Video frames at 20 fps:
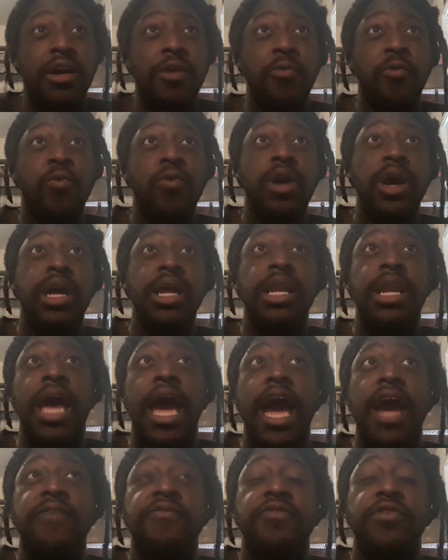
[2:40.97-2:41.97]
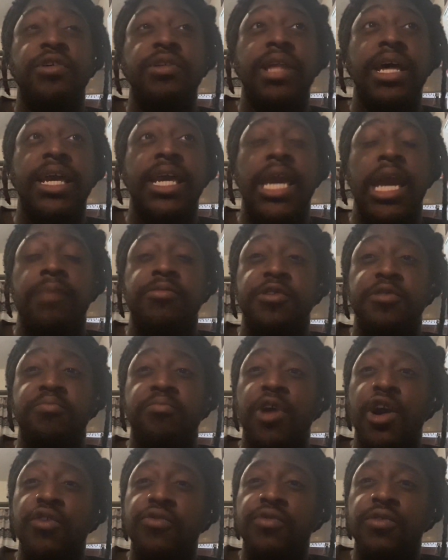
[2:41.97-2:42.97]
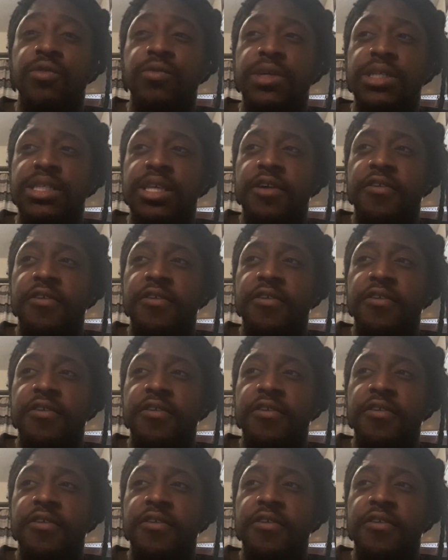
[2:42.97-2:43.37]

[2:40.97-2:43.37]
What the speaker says: One, I feel like Captain Marvel was